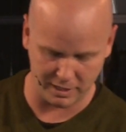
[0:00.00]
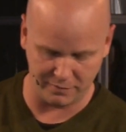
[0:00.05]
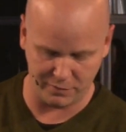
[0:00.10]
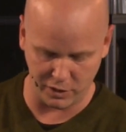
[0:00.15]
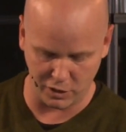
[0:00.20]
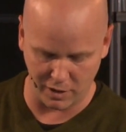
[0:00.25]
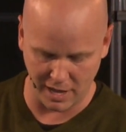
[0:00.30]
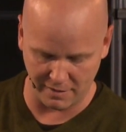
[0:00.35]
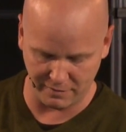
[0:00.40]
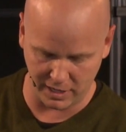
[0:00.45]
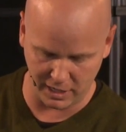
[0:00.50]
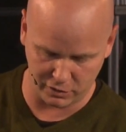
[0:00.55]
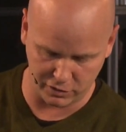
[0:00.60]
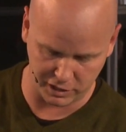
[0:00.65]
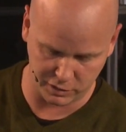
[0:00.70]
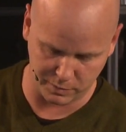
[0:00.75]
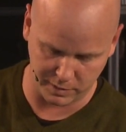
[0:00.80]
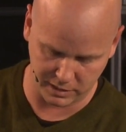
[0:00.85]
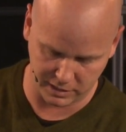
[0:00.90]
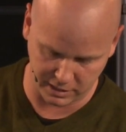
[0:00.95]
If you don't have any
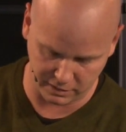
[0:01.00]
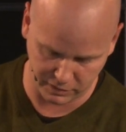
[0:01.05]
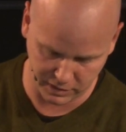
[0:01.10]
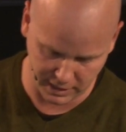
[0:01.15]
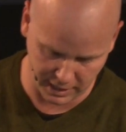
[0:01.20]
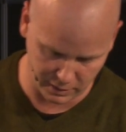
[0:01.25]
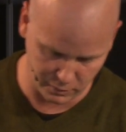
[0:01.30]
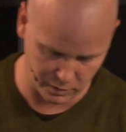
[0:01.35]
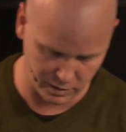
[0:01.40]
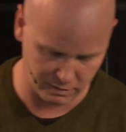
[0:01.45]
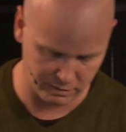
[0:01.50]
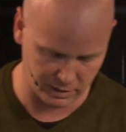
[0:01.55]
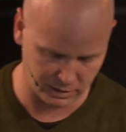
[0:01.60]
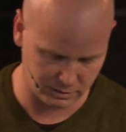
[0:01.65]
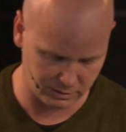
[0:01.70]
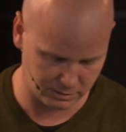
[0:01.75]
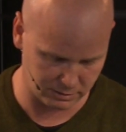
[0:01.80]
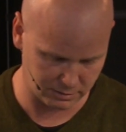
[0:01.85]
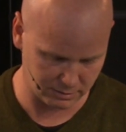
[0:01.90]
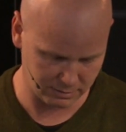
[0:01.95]
Christmas gifts, take one of
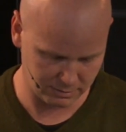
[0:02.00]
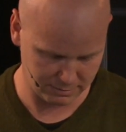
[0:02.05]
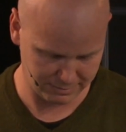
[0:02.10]
these.